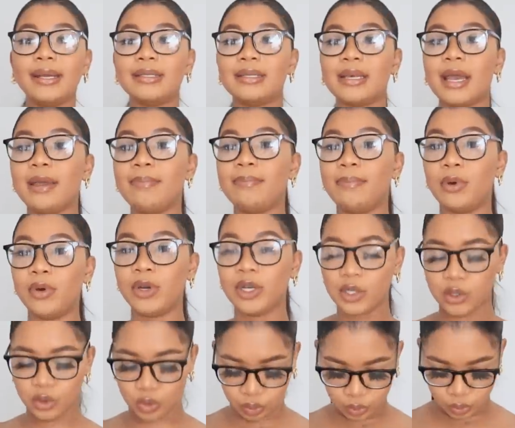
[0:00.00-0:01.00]
it's a
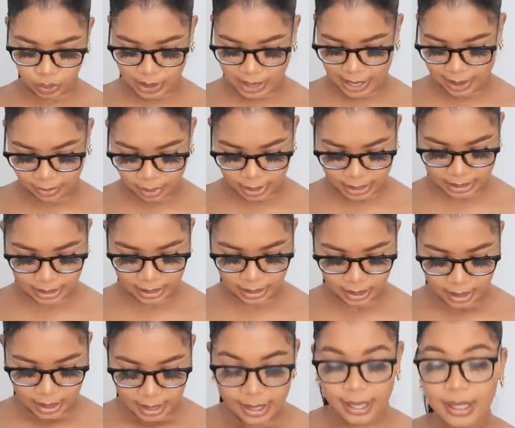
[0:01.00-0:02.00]
bodysuit.
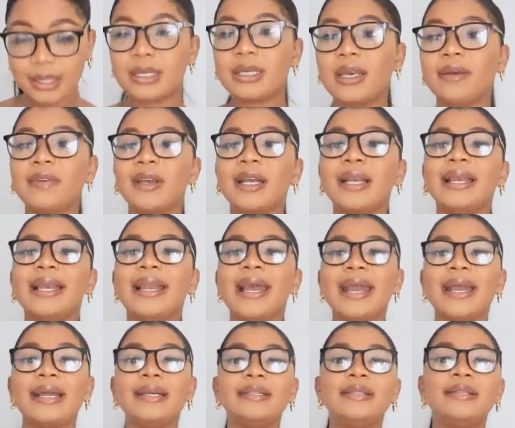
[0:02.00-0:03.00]
It's giving
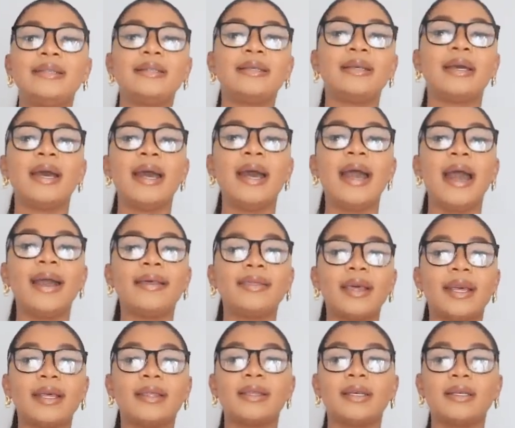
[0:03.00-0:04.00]
lace. And
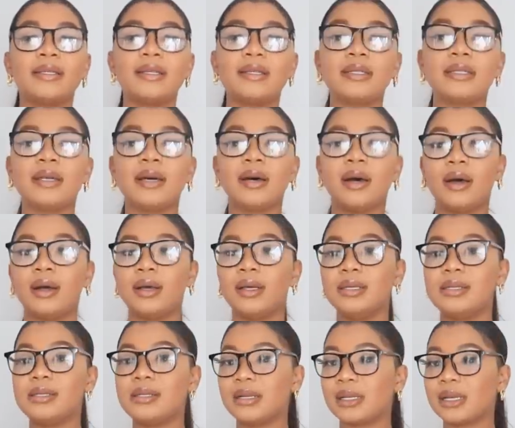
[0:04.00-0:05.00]
then this is the
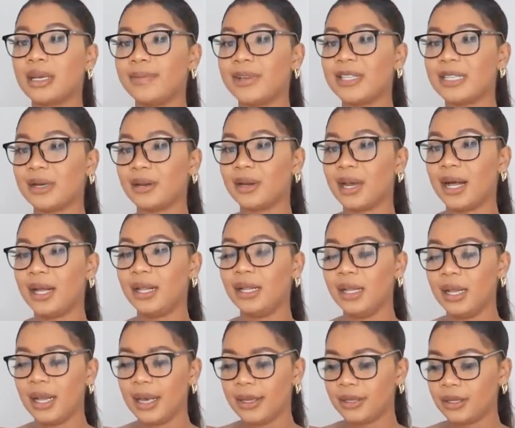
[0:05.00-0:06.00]
silky
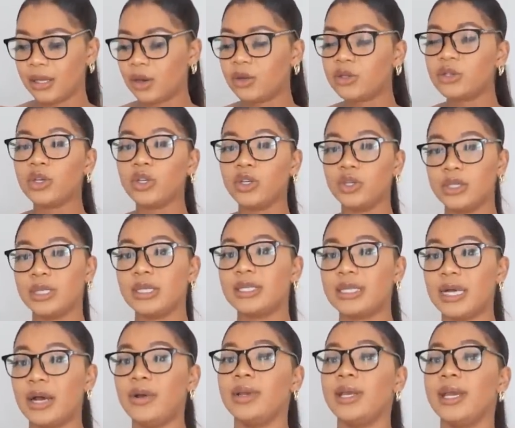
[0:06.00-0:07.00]
material. They also use it
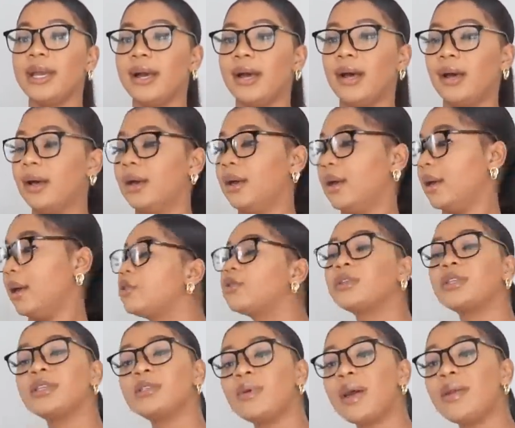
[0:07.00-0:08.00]
down here. So
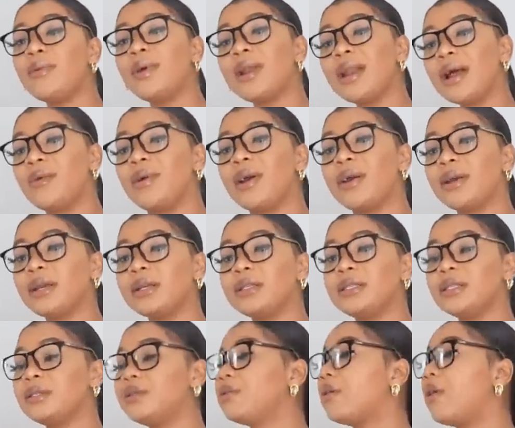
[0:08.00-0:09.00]
this one, when I wear it,
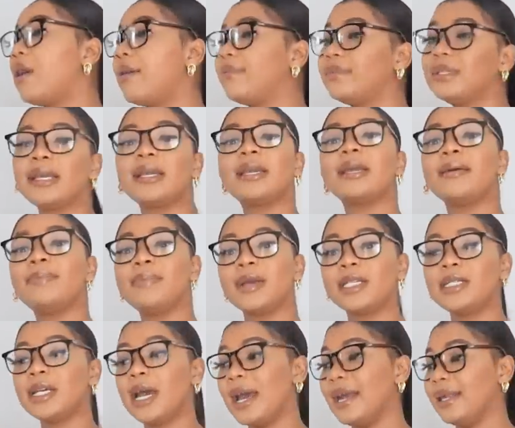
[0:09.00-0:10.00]
just know I'm taking a
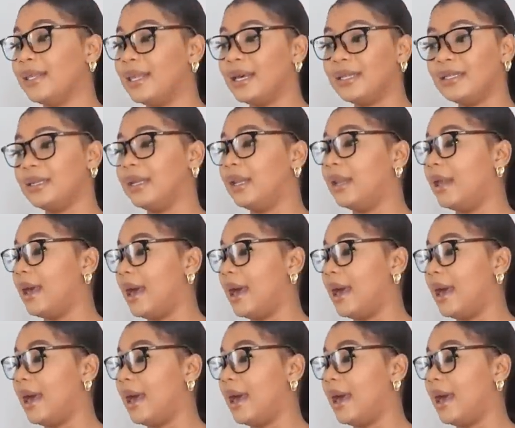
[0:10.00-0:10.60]
picture and that's it.